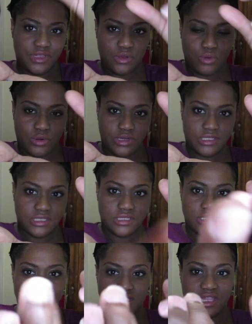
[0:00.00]
coarse,
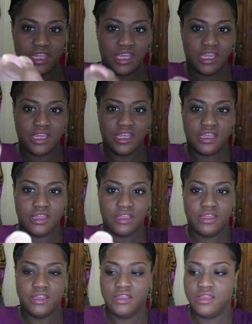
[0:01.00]
thick.
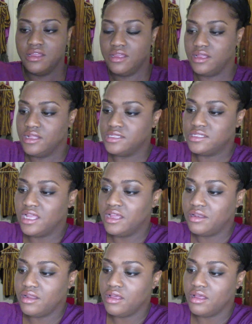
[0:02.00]
It's not
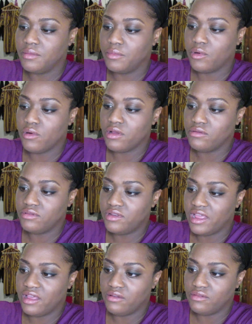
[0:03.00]
ground
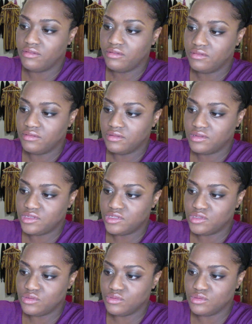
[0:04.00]
down
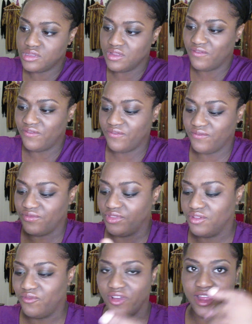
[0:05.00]
to the
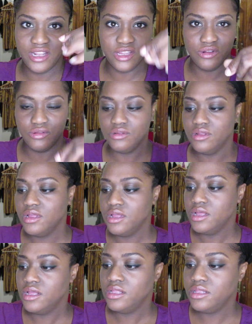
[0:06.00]
fine little
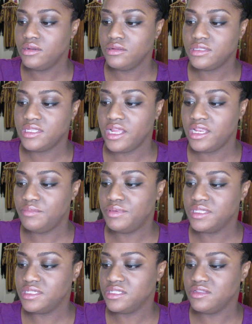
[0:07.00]
tiny
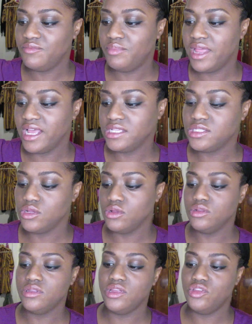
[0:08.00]
pieces of black salt
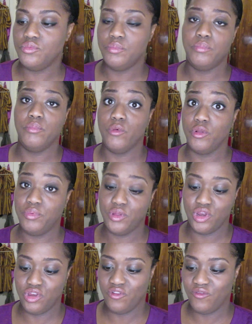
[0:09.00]
that you would put in
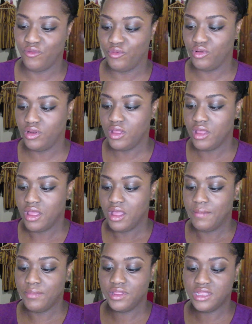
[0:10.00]
your food.
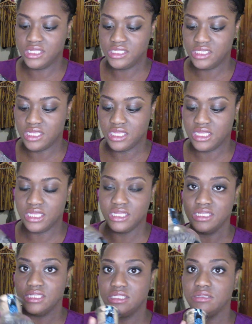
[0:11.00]
But this
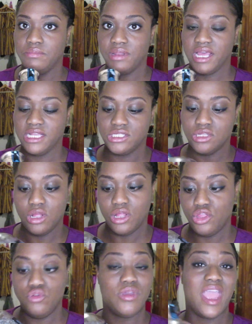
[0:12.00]
is black salt
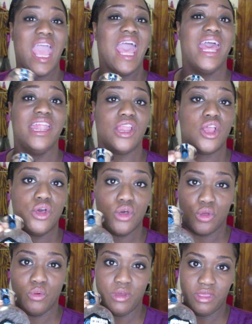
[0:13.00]
you can cook
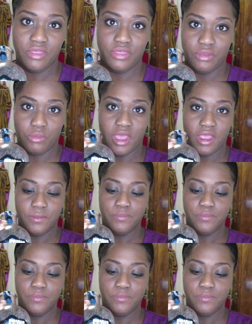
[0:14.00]
with, okay?